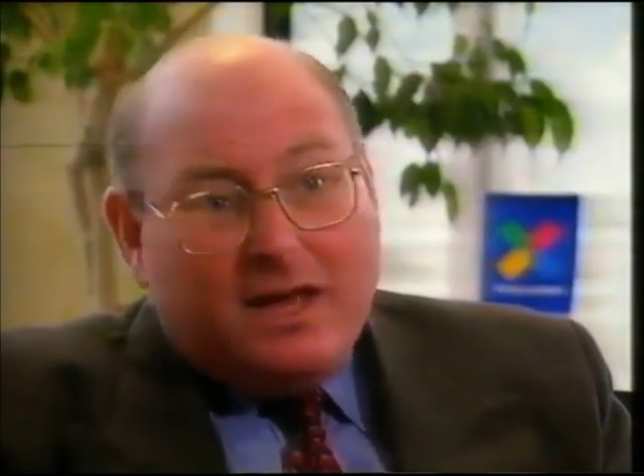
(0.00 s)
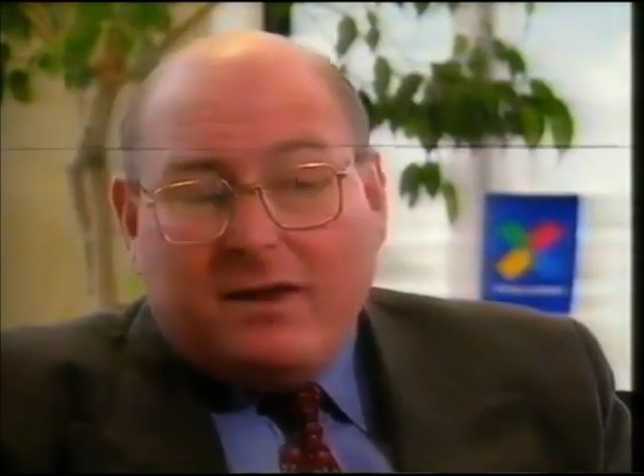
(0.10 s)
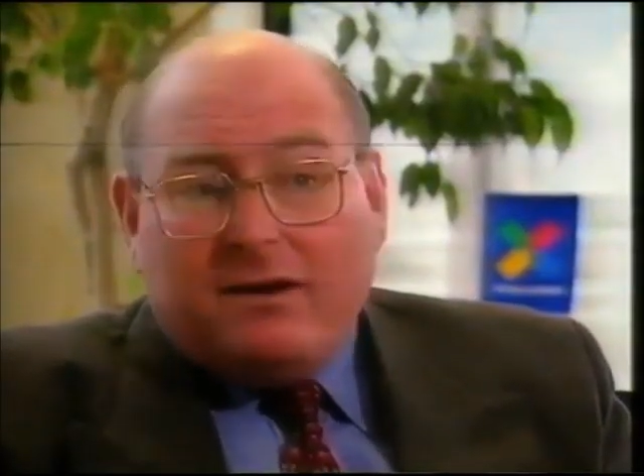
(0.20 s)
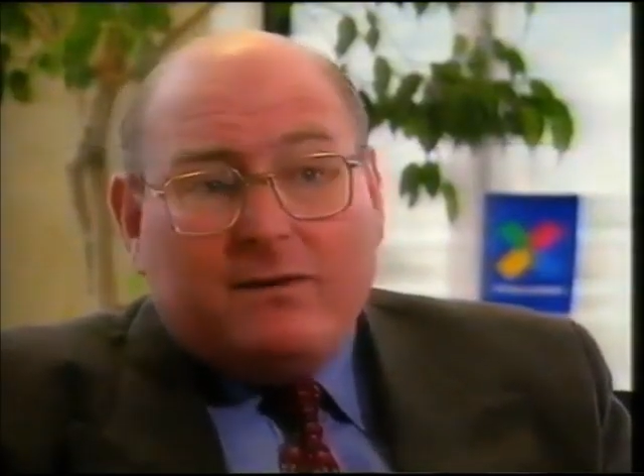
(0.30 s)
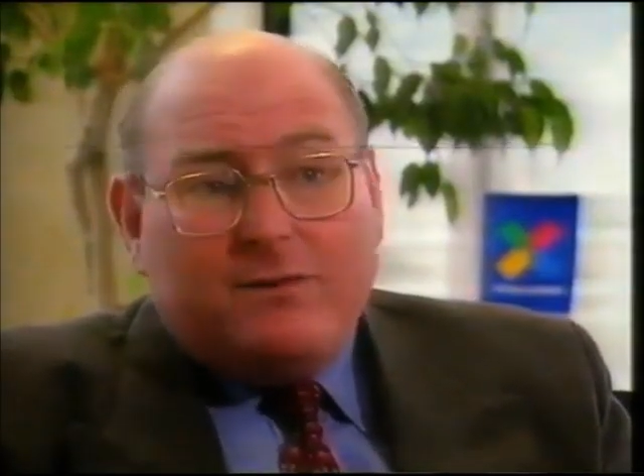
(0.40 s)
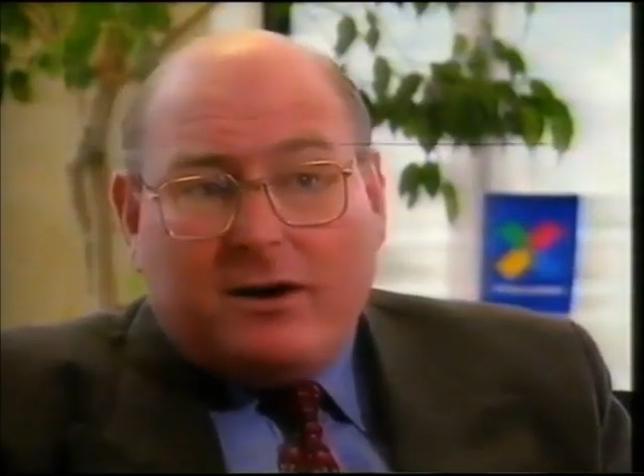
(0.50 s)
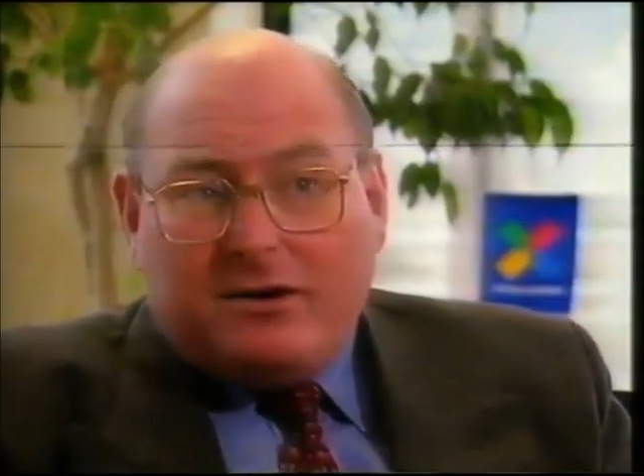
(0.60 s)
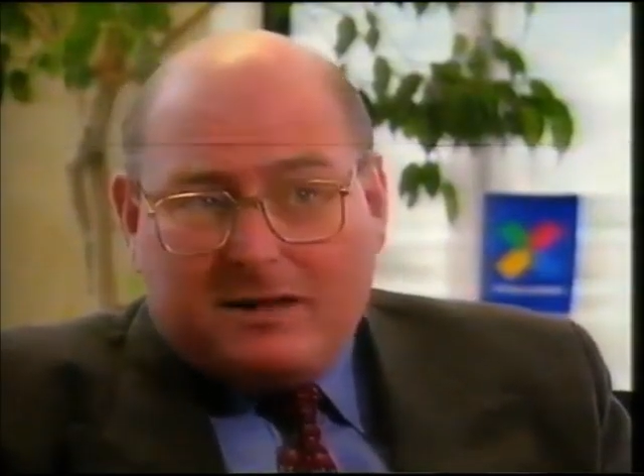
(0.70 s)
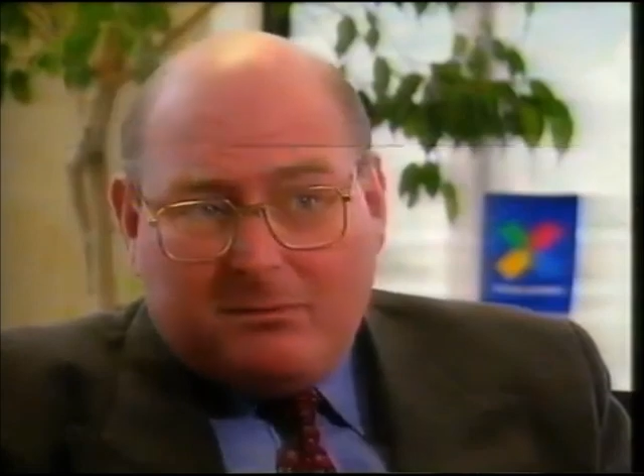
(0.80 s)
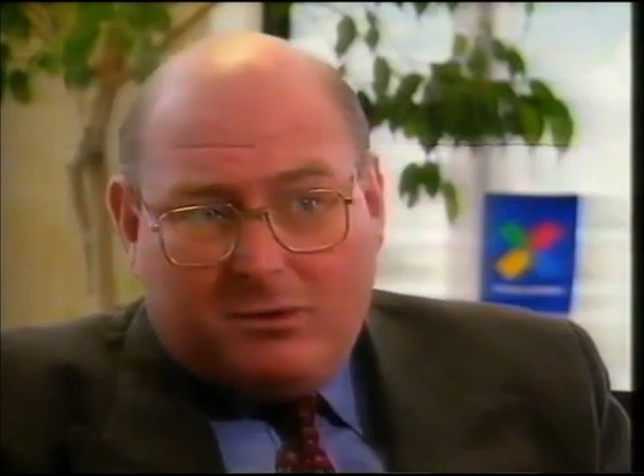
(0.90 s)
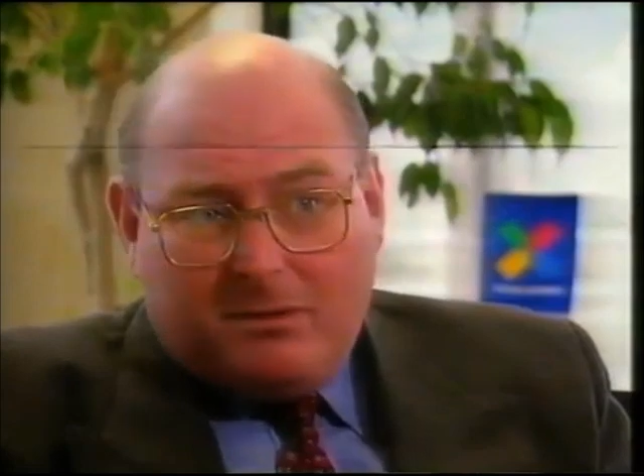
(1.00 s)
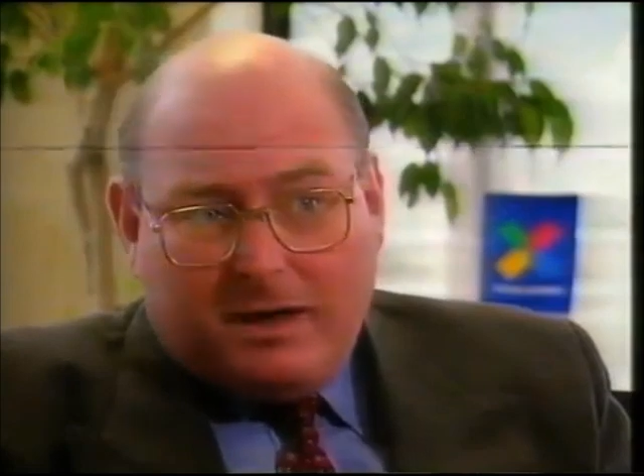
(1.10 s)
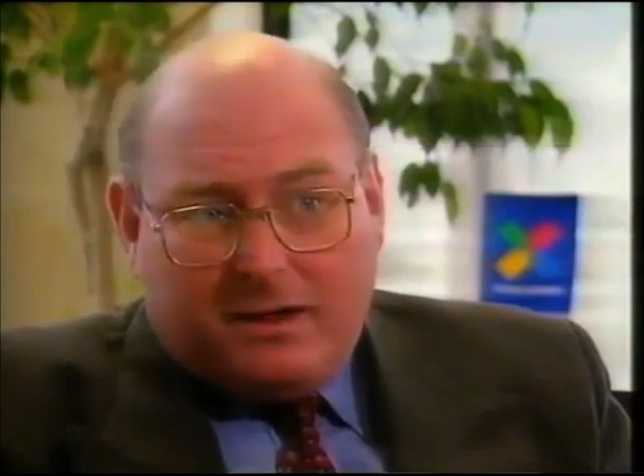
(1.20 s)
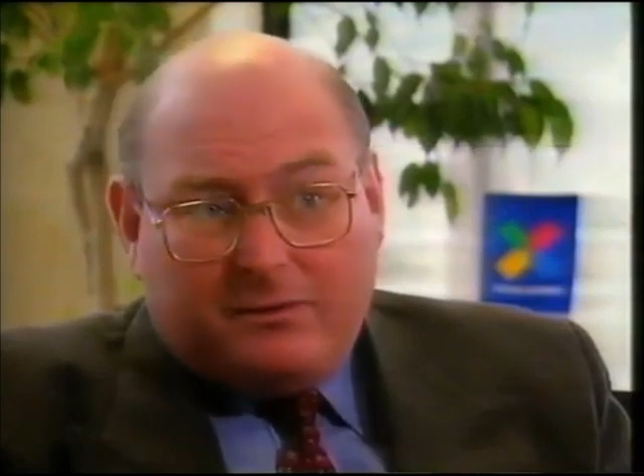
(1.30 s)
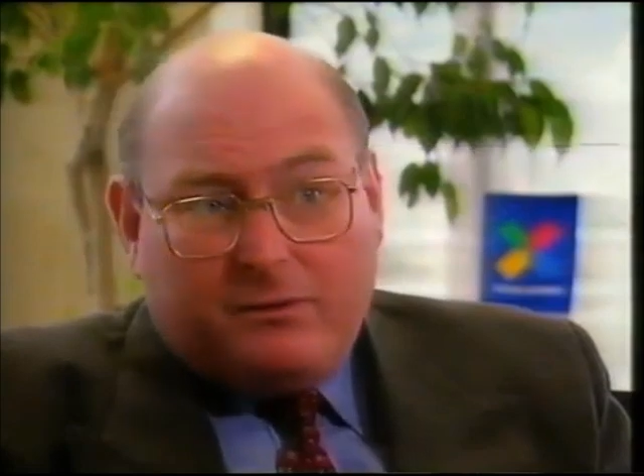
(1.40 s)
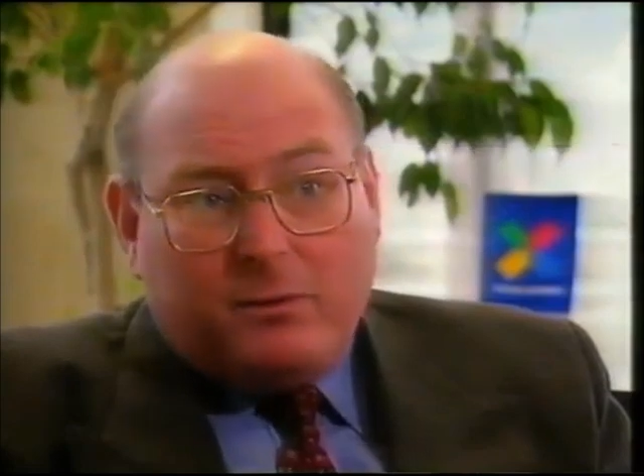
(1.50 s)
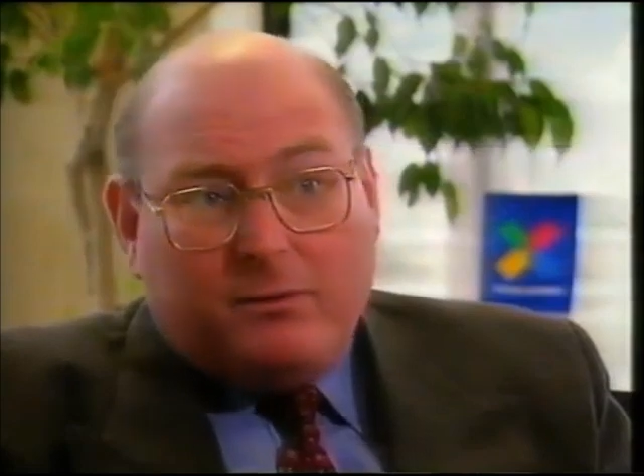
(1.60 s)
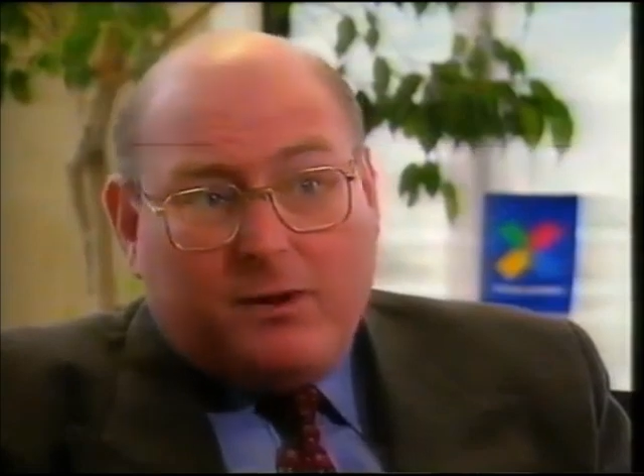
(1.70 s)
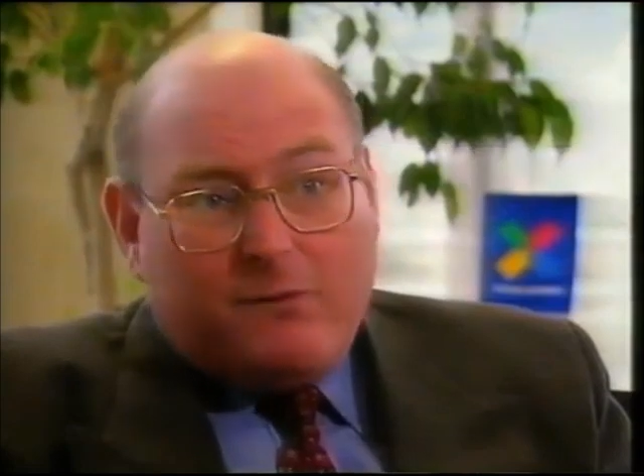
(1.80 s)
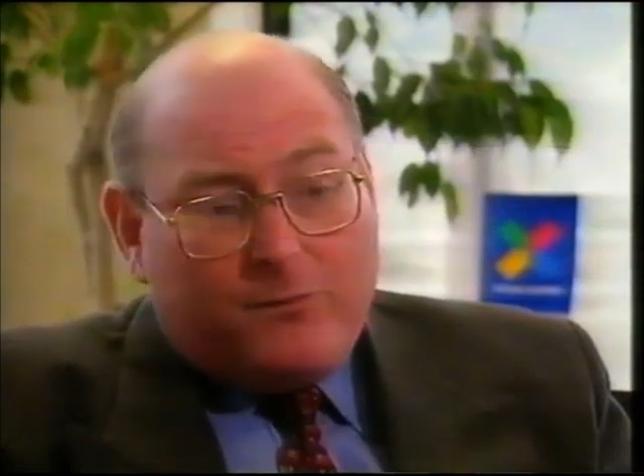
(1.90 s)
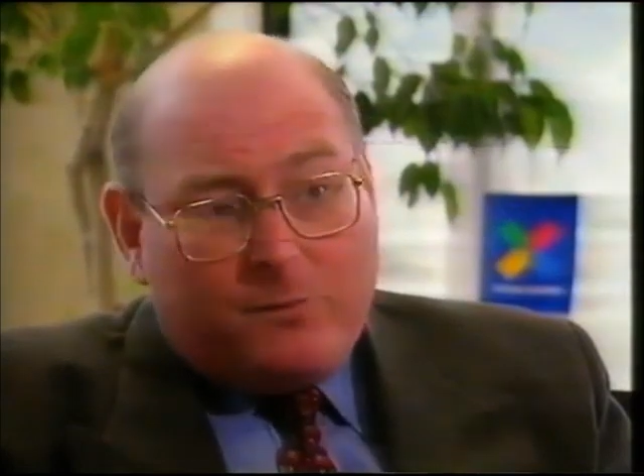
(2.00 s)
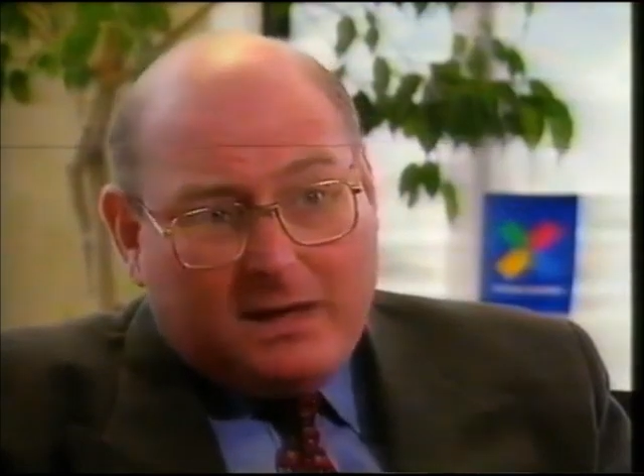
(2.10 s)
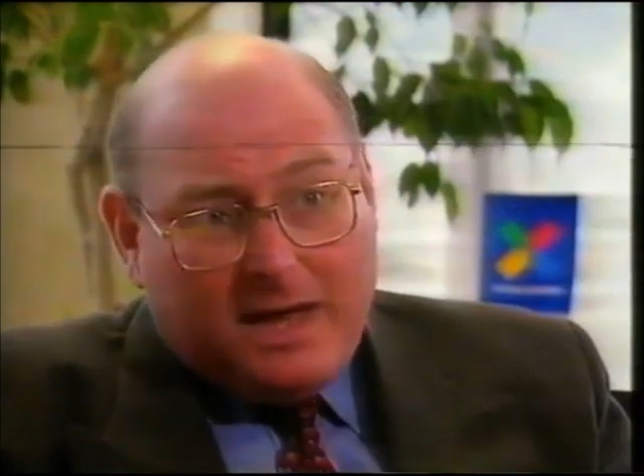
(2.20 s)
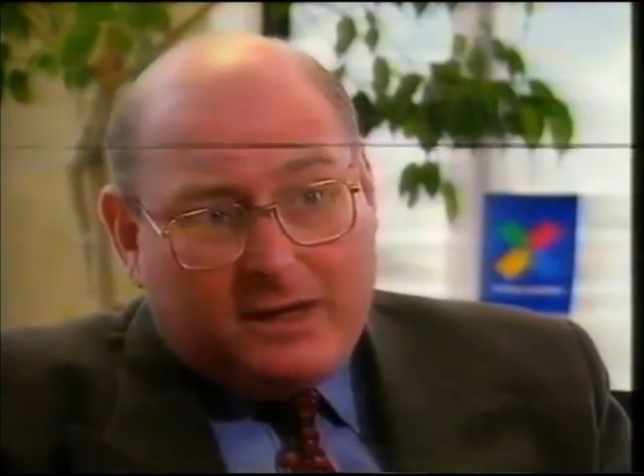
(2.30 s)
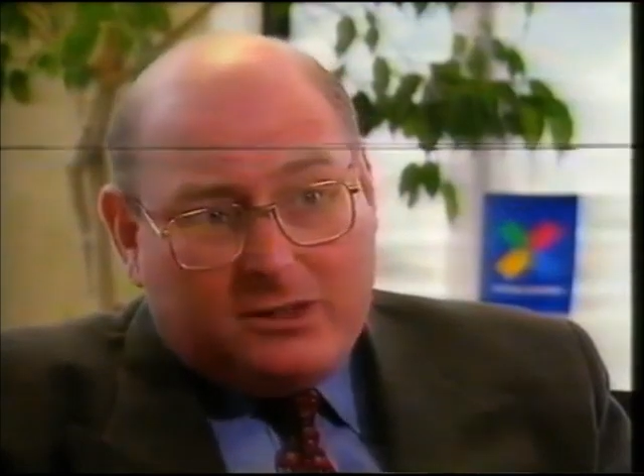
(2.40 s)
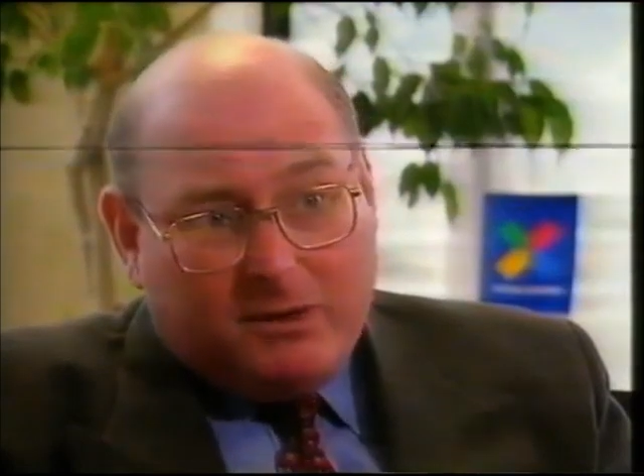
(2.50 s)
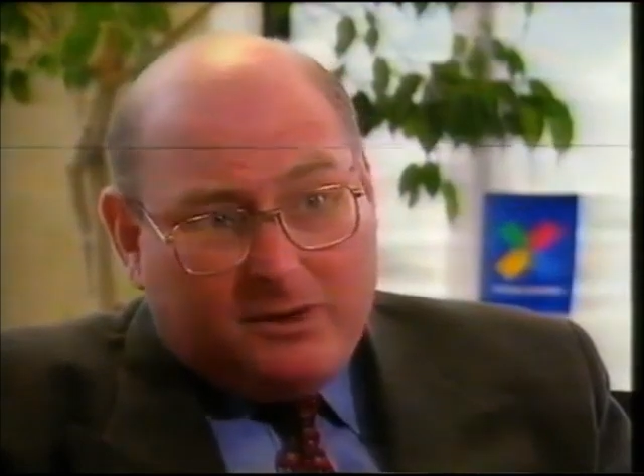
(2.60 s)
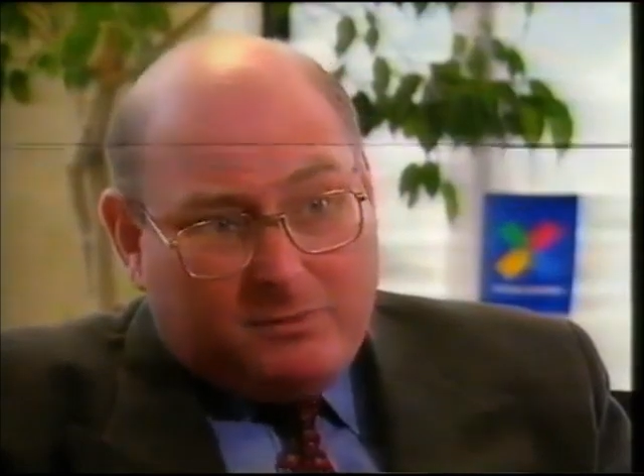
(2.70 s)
They're a very small amount from a, from a large amount of